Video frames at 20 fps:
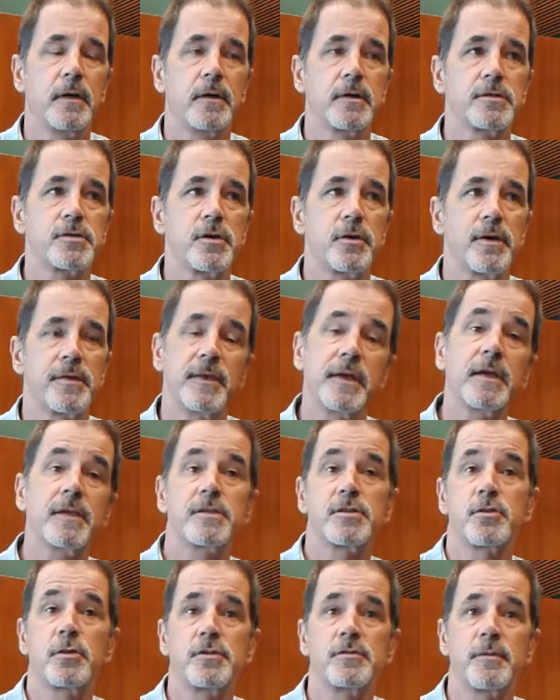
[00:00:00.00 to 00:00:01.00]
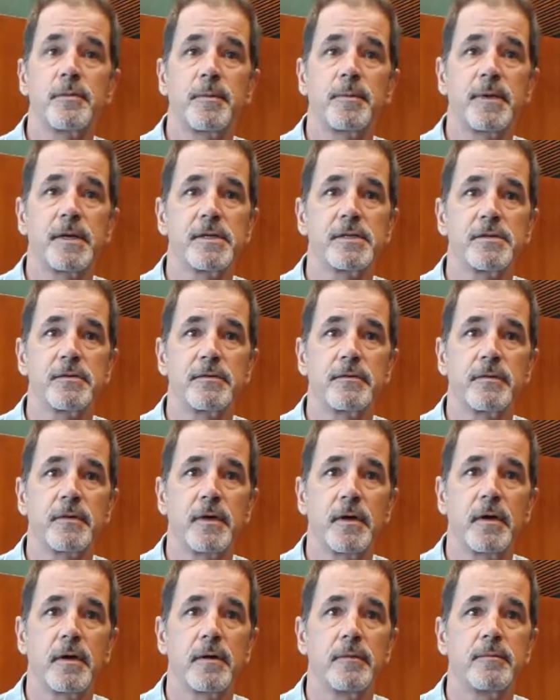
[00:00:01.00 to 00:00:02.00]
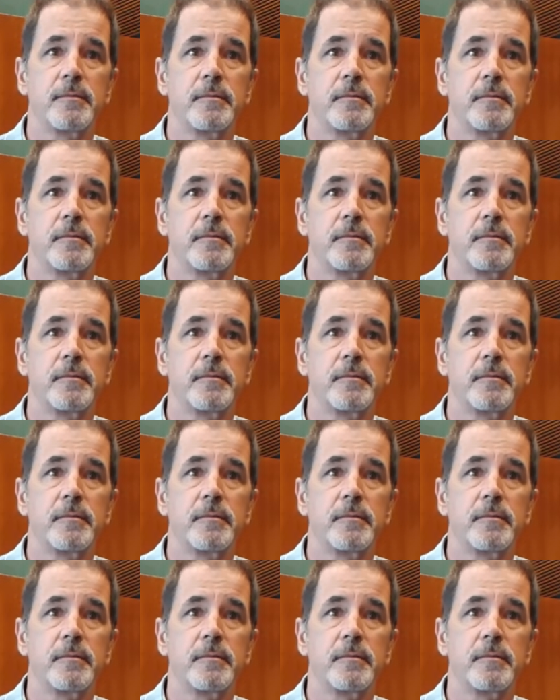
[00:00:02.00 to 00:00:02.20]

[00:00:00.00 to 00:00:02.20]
So I think it starts from a place of calm.